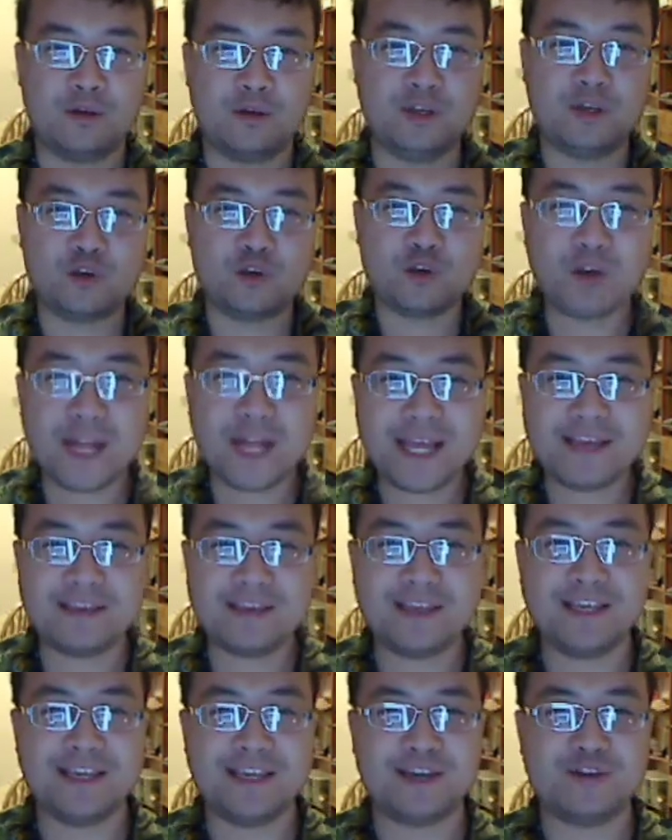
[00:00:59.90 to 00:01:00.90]

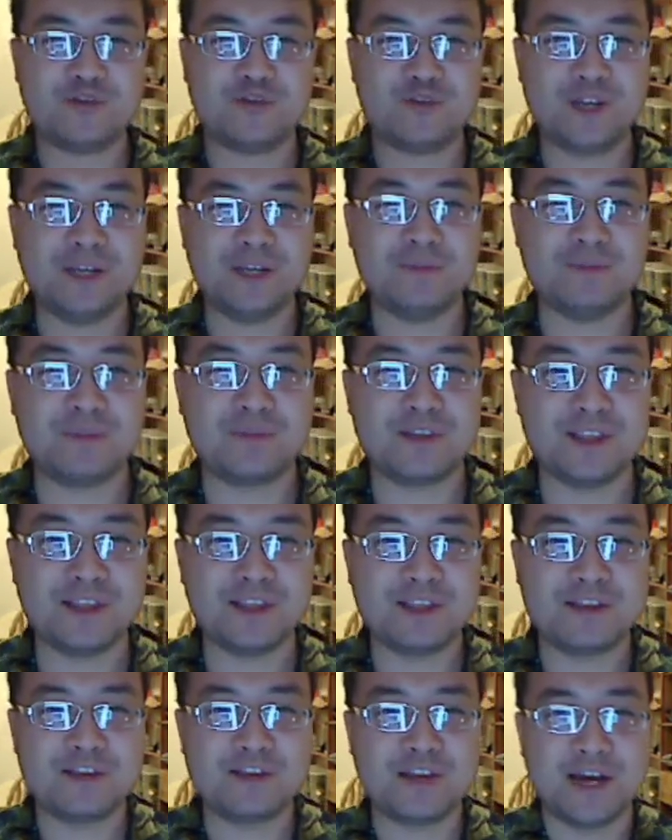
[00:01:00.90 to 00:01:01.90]
crazy extreme
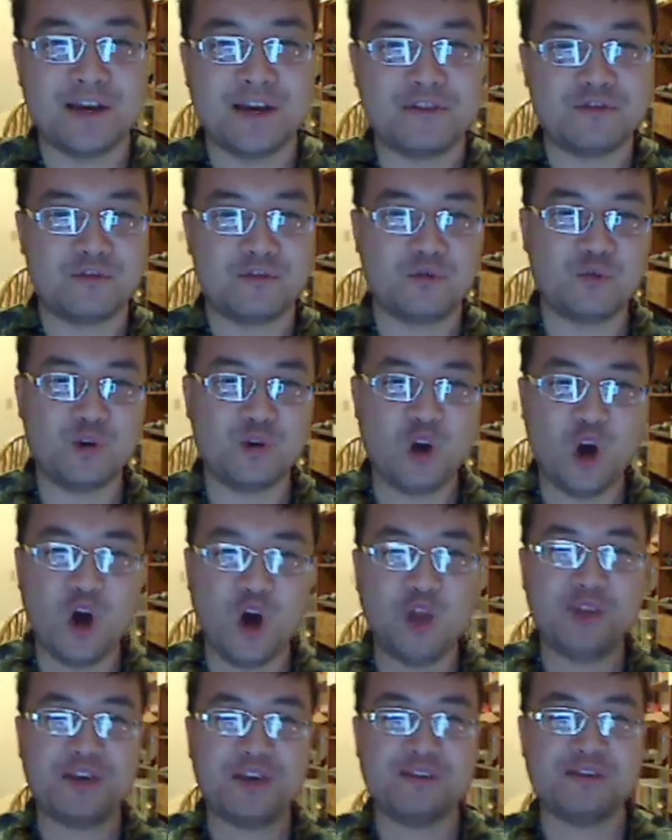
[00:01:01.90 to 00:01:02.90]
synthesizers with
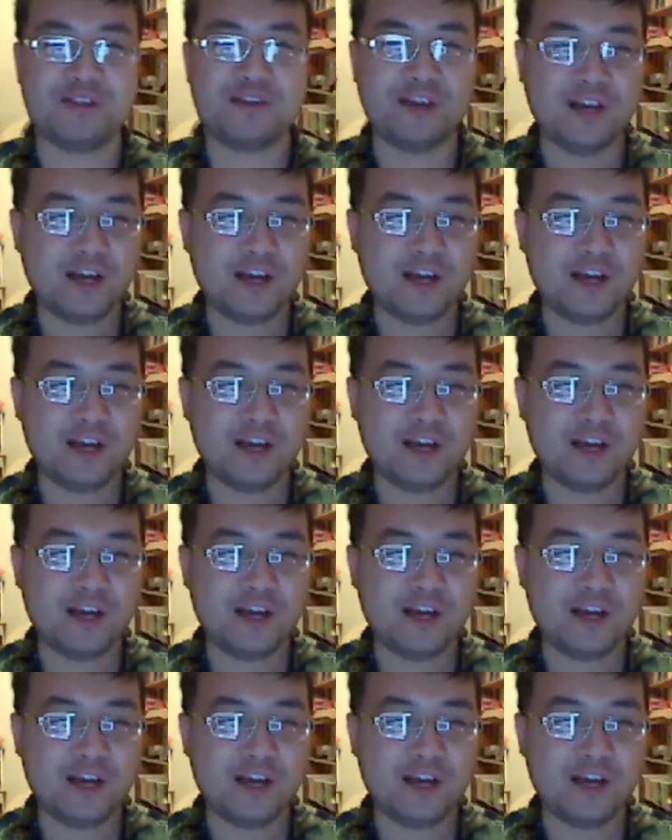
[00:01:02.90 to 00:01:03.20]
all these